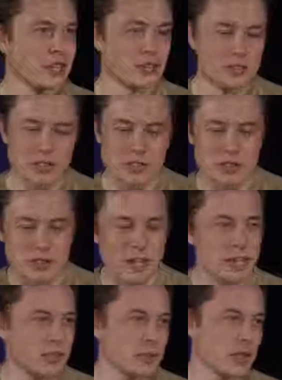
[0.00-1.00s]
you know, if there's
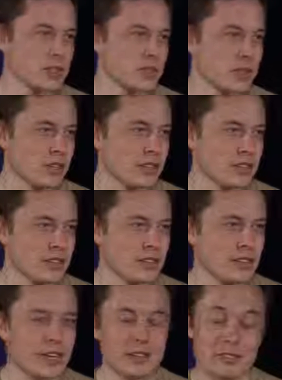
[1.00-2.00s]
try a new restaurant.
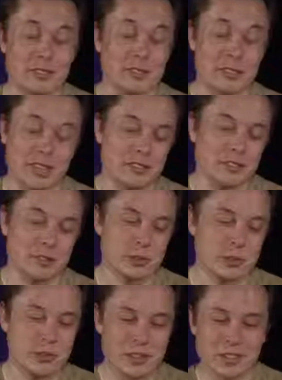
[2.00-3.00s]
I love
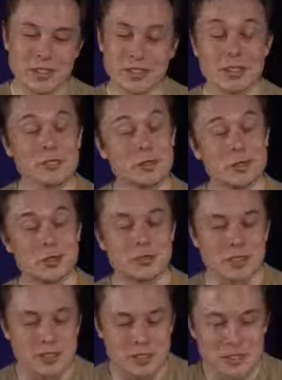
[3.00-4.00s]
food. I love food too
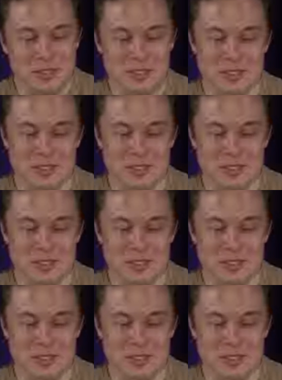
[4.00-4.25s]
much.